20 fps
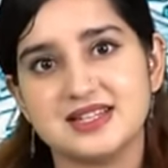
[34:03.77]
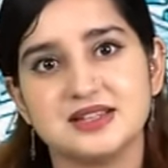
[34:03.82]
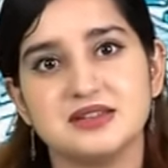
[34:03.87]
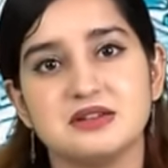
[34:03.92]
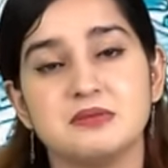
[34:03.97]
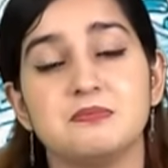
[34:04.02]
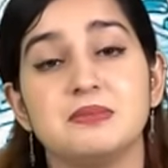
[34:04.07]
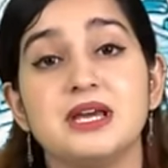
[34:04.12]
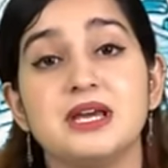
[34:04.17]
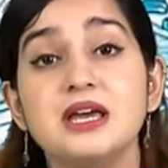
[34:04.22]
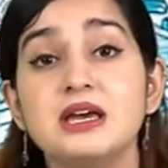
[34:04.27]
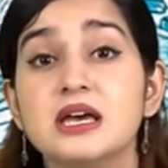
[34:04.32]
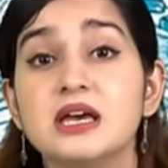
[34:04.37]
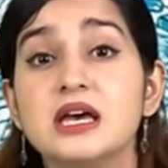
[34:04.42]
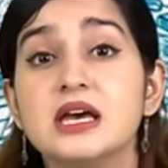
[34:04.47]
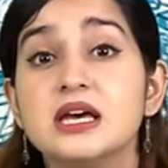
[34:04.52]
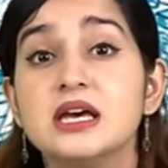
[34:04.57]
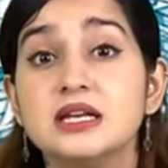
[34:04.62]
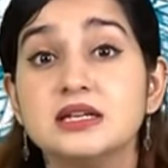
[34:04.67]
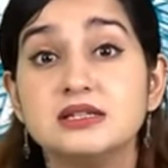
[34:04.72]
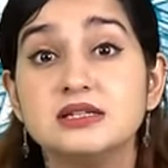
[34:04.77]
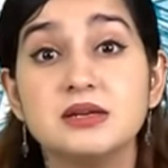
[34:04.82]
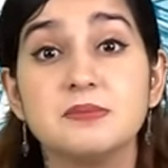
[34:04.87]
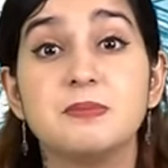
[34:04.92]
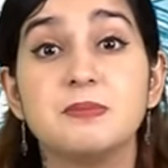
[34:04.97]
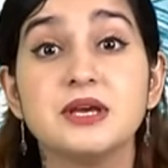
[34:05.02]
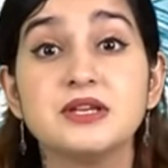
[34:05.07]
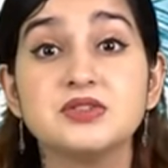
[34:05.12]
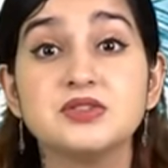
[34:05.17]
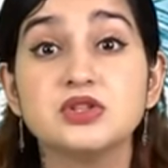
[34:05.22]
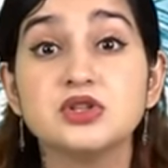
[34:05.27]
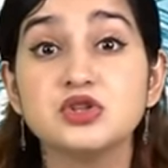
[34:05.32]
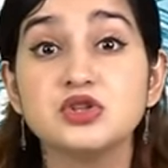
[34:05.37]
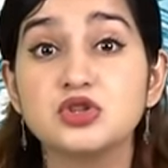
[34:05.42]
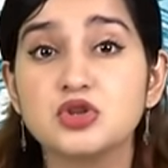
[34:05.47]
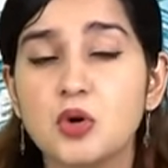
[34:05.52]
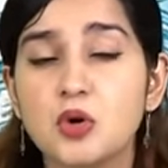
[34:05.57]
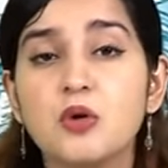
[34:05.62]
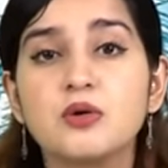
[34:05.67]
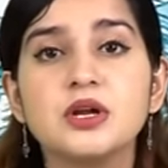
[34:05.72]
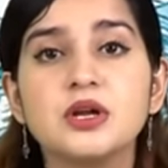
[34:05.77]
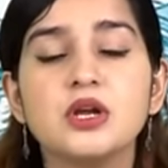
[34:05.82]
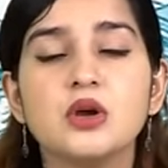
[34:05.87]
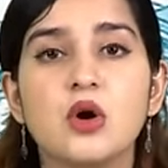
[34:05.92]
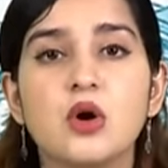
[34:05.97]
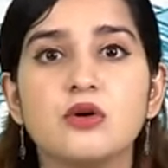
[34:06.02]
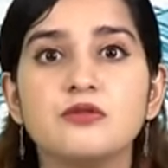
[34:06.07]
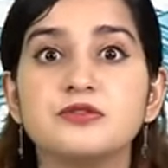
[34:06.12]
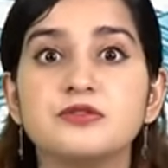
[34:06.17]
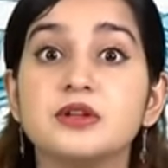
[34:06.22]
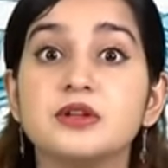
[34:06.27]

in the play, depicts the story of